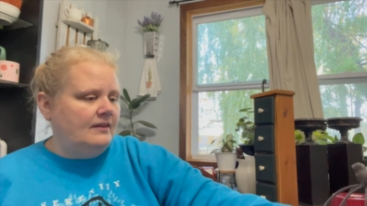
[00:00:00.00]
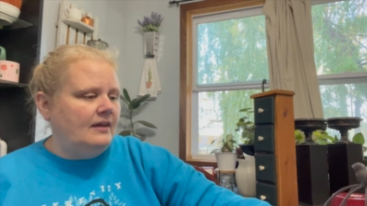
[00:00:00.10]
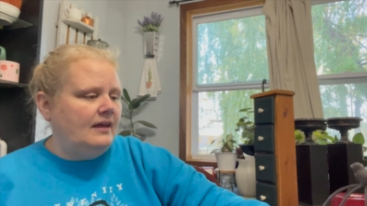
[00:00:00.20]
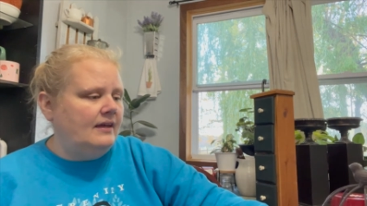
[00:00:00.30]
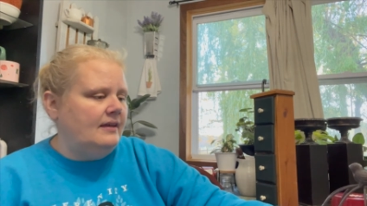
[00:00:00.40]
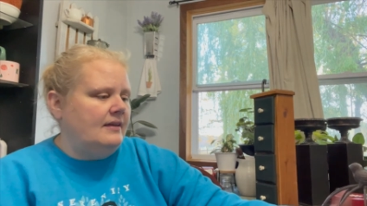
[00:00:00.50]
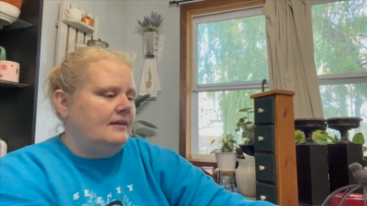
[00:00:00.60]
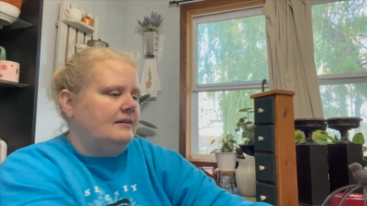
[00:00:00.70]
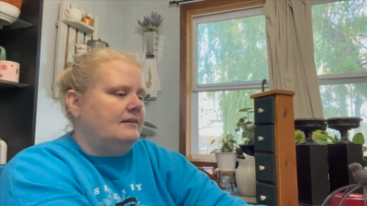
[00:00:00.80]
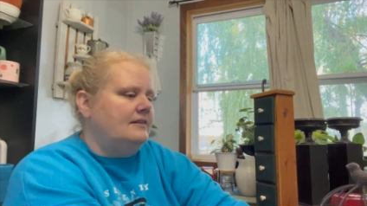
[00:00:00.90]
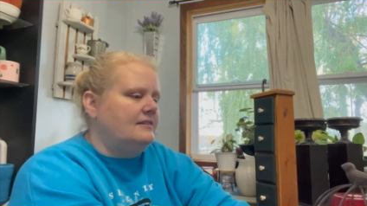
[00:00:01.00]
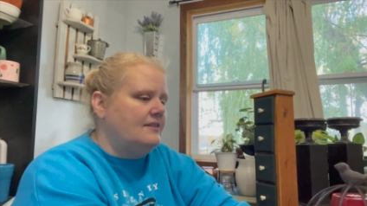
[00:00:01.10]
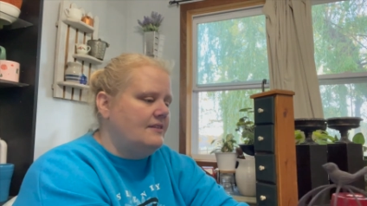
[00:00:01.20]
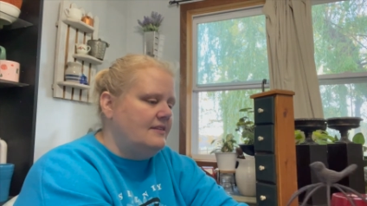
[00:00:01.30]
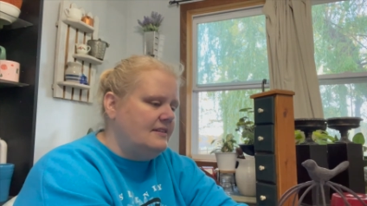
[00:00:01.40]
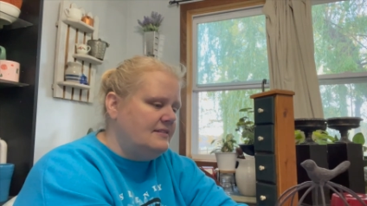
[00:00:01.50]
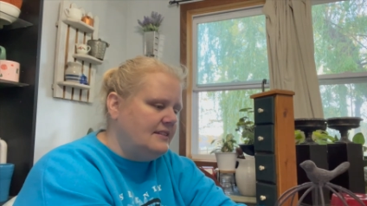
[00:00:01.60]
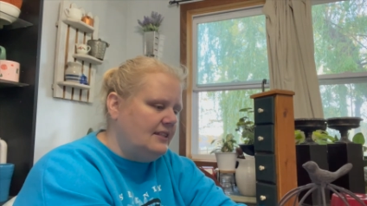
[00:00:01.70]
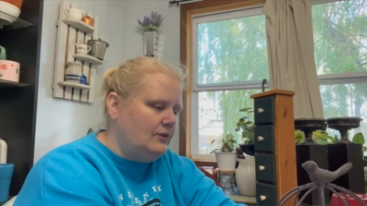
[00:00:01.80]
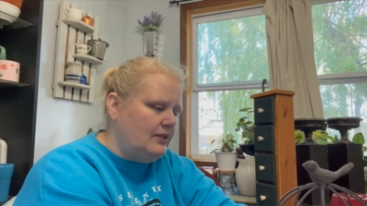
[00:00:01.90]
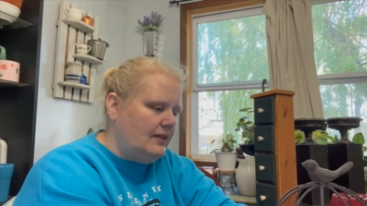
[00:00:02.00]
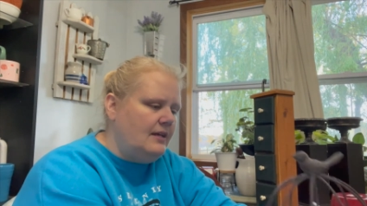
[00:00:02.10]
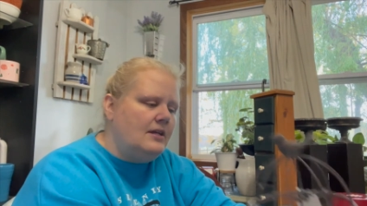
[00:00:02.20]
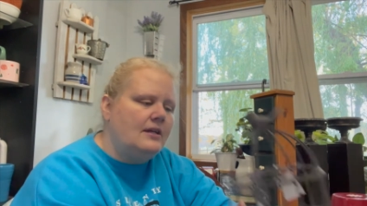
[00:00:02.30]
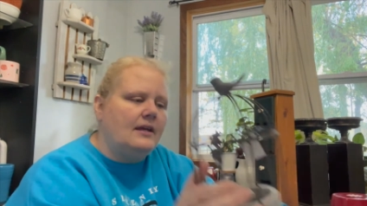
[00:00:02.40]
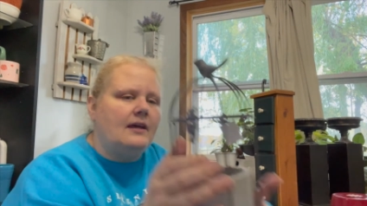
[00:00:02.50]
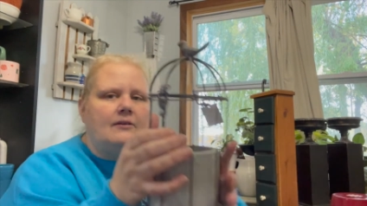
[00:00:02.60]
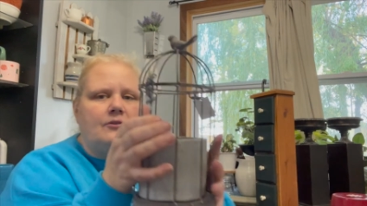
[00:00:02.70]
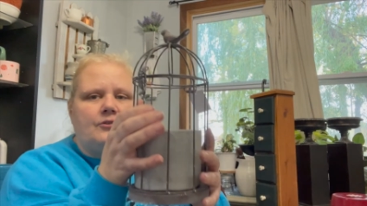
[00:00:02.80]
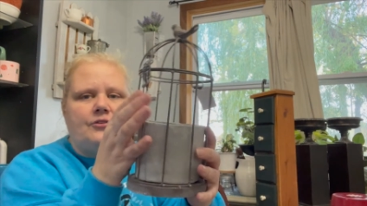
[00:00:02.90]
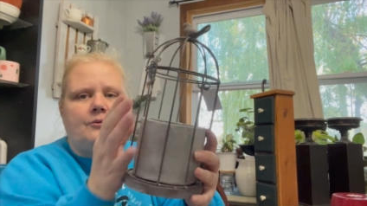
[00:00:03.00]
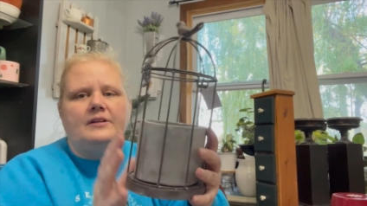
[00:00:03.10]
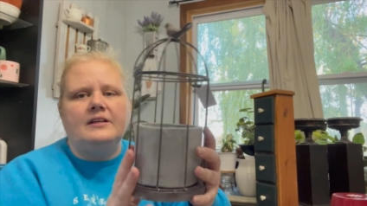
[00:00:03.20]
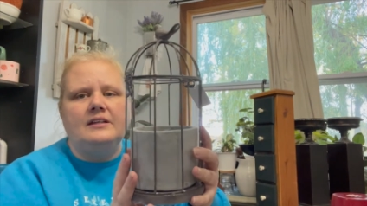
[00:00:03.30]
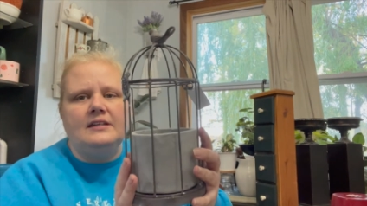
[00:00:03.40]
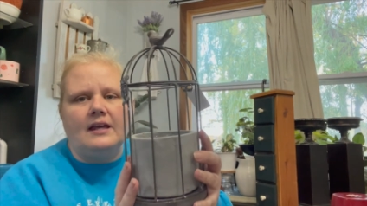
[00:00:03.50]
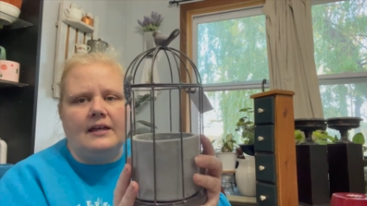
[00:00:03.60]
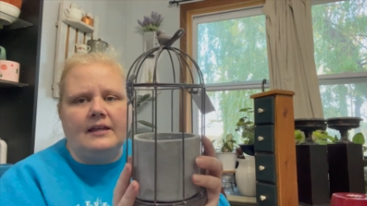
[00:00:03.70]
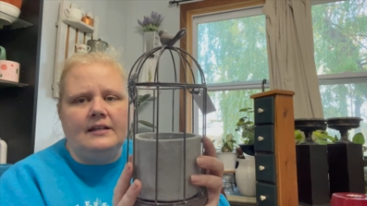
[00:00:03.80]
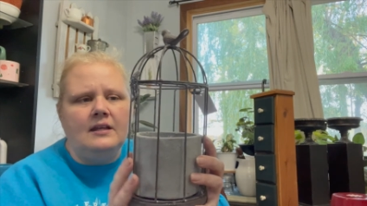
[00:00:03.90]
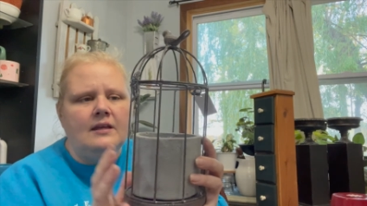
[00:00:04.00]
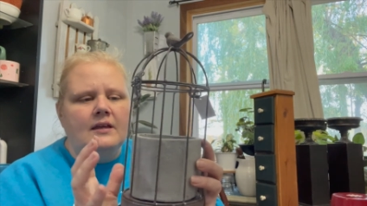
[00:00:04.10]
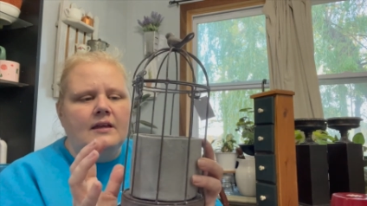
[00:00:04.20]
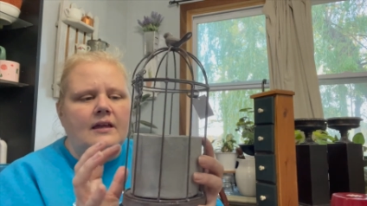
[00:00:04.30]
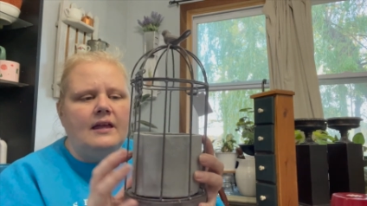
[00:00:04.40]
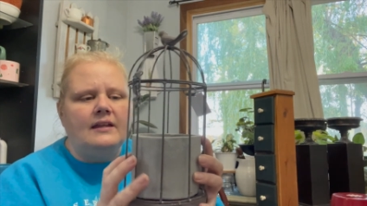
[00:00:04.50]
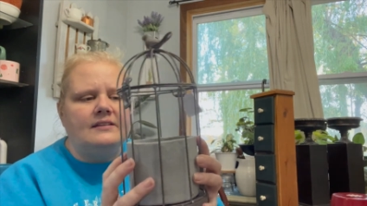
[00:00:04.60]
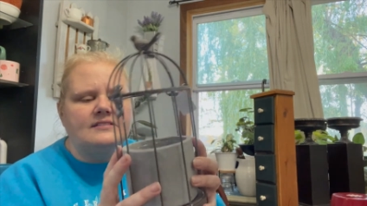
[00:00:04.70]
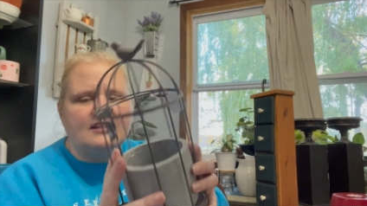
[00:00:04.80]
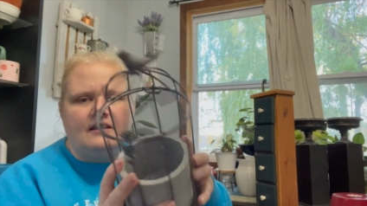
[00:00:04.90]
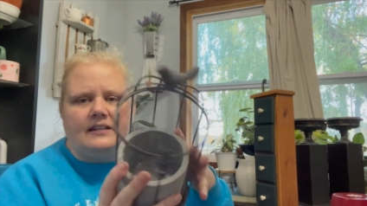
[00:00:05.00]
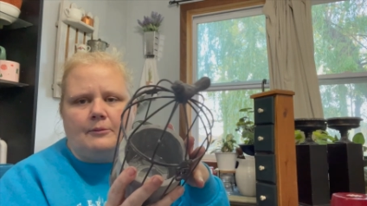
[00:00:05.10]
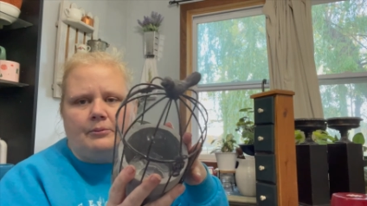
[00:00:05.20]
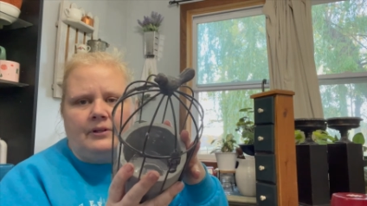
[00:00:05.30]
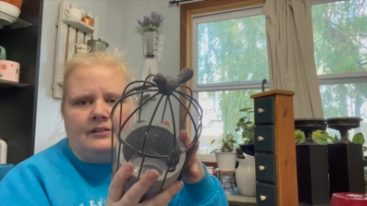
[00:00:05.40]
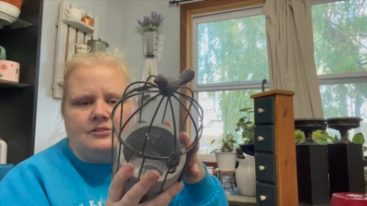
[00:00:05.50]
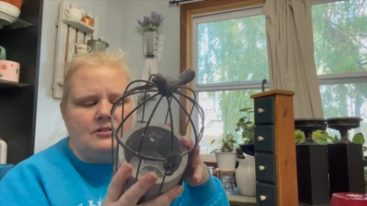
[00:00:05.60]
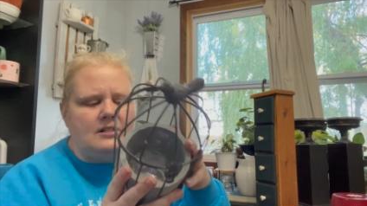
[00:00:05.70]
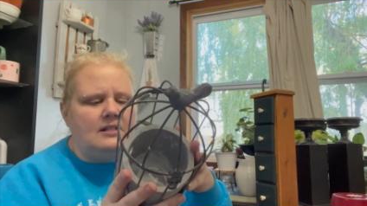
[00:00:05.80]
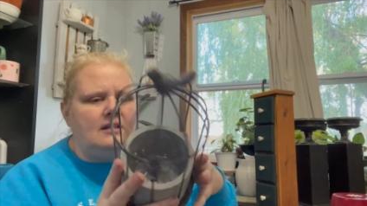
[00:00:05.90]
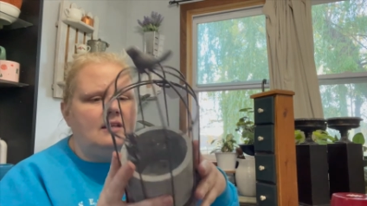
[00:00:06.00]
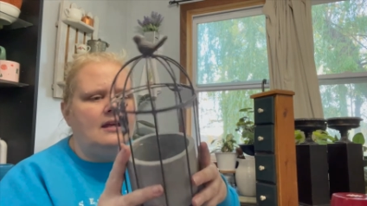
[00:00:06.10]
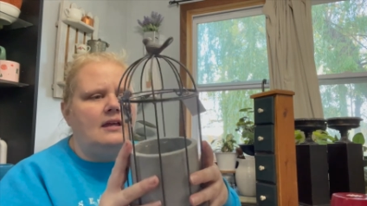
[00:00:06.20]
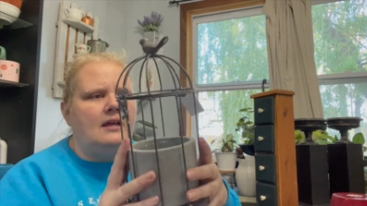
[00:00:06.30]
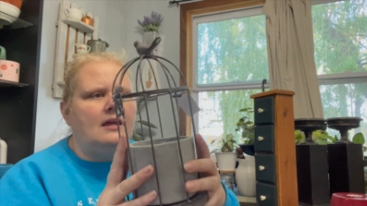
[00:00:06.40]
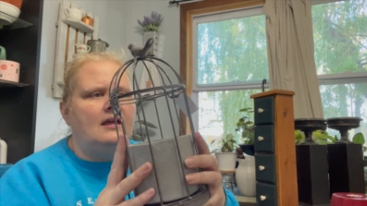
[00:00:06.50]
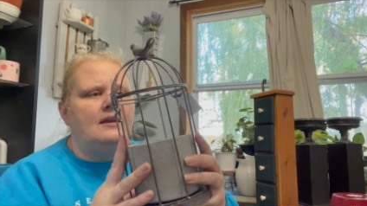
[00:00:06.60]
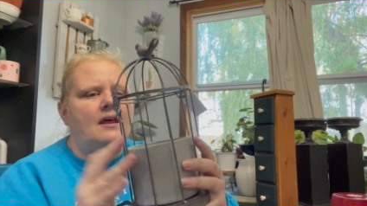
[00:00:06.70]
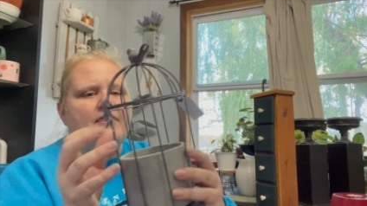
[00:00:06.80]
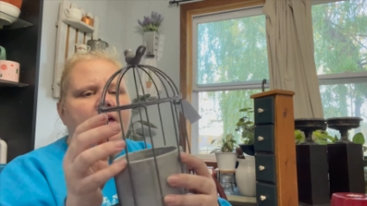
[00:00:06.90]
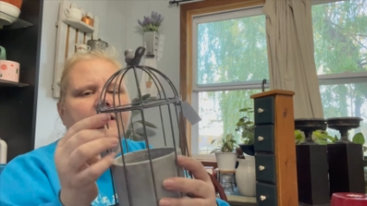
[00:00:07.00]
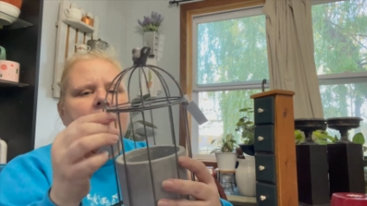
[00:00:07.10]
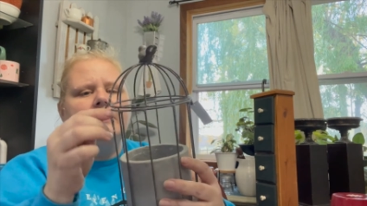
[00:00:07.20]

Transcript: I got this cutie. It was $3.99 and it's got like a planter in it and that can